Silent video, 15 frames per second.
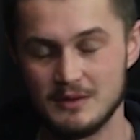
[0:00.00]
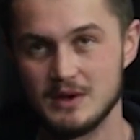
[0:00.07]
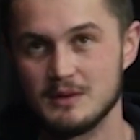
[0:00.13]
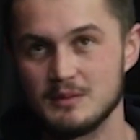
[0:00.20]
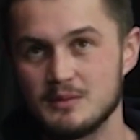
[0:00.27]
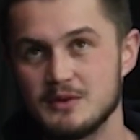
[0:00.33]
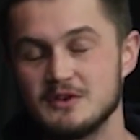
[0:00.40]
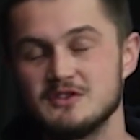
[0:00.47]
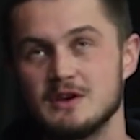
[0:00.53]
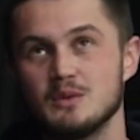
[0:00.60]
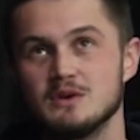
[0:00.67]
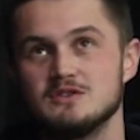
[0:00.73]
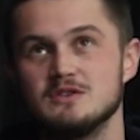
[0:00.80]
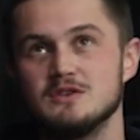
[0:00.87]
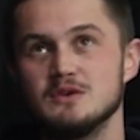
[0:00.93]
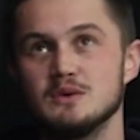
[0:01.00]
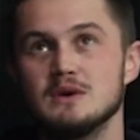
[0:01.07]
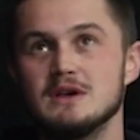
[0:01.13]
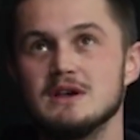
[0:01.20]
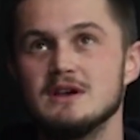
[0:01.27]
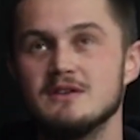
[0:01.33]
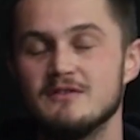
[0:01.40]
We appreciate what you do
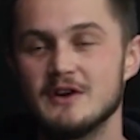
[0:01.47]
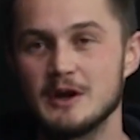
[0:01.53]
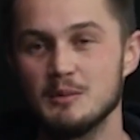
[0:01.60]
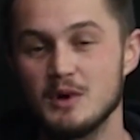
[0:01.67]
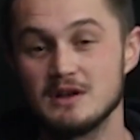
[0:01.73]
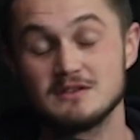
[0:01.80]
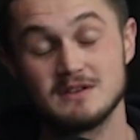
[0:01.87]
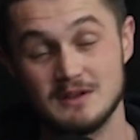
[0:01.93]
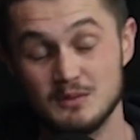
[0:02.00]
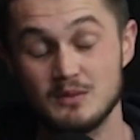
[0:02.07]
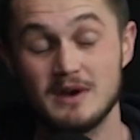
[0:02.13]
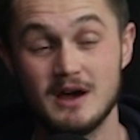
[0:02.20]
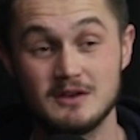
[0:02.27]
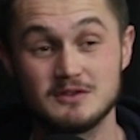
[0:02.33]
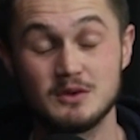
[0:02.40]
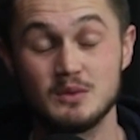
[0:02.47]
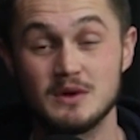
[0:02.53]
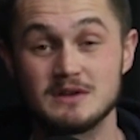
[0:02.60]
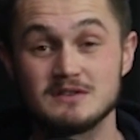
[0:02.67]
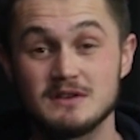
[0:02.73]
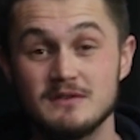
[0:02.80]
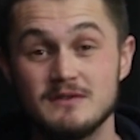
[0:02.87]
very much, and he also
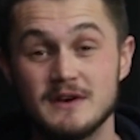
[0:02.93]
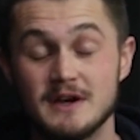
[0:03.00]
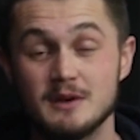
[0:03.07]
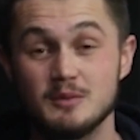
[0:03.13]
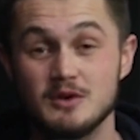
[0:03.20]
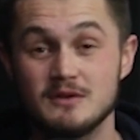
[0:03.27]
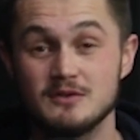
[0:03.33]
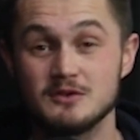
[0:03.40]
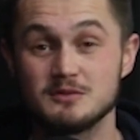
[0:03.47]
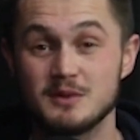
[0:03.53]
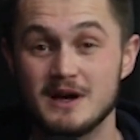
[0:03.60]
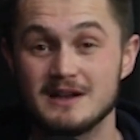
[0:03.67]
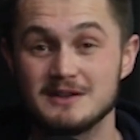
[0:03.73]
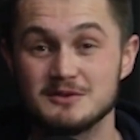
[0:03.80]
works at a very beautiful spot,